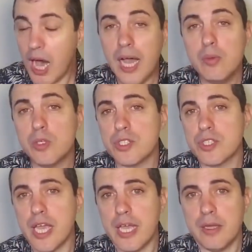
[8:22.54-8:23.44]
I would
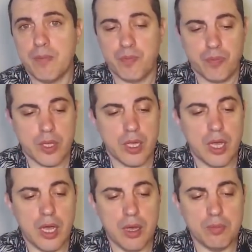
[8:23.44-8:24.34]
say
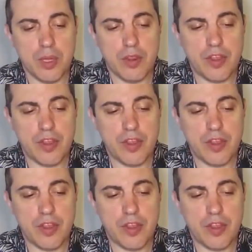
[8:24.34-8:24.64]
um,